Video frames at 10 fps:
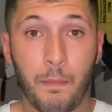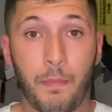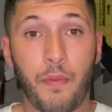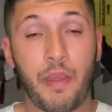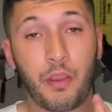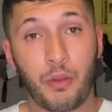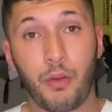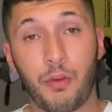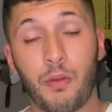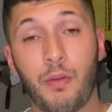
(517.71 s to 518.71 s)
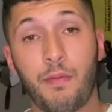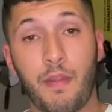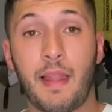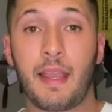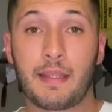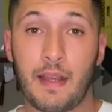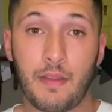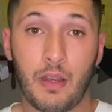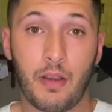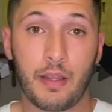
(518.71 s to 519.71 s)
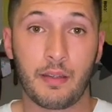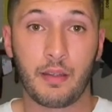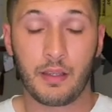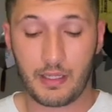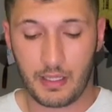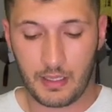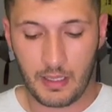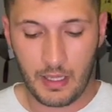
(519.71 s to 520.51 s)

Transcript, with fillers: but they're good for later down the line, okay?